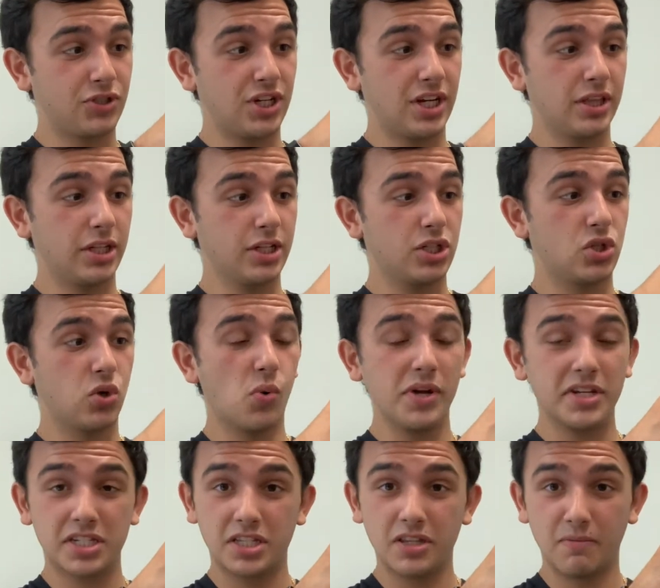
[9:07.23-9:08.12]
gently
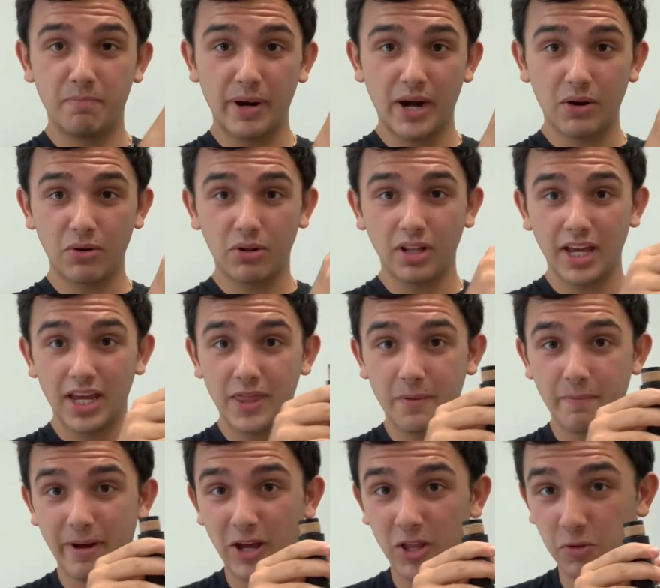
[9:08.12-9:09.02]
twist the barrel and
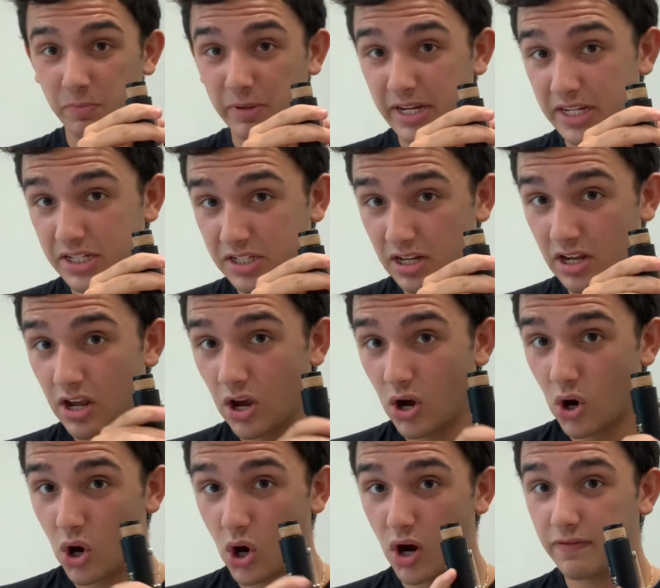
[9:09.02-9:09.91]
the mouthpiece
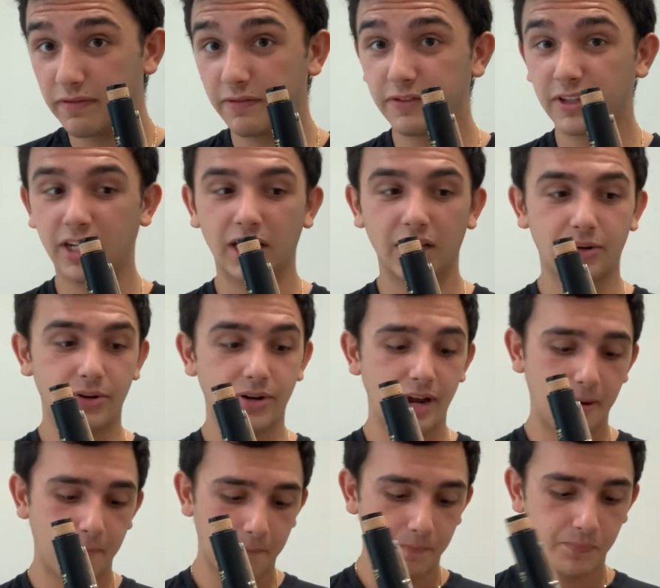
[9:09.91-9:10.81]
off of the
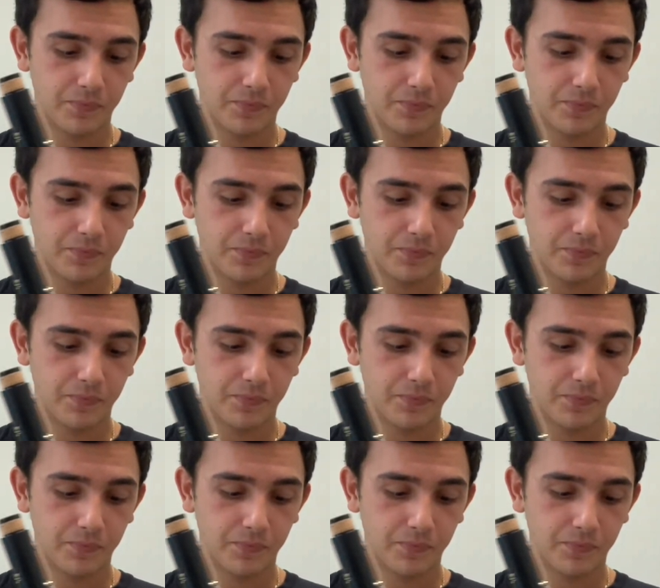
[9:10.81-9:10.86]
clarinet.